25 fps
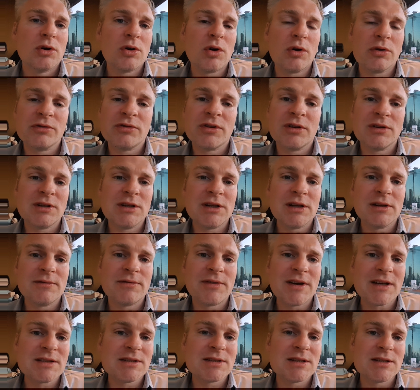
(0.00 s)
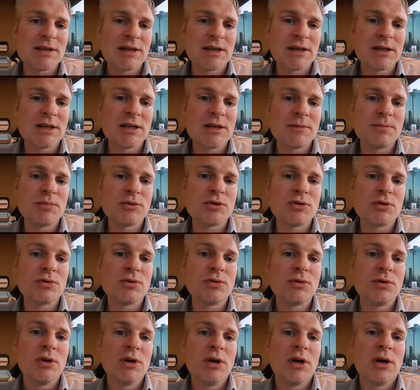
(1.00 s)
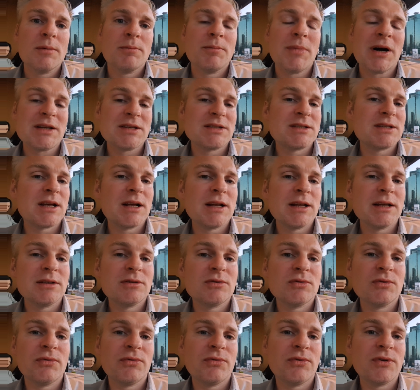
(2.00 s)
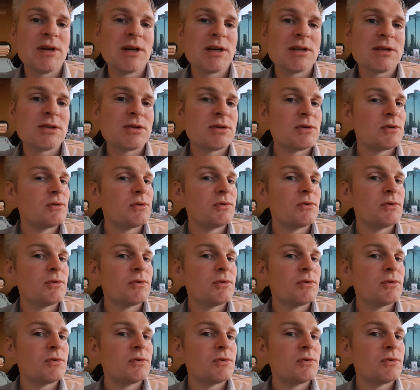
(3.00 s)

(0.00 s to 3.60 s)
constantly invested in crypto by selling to fiat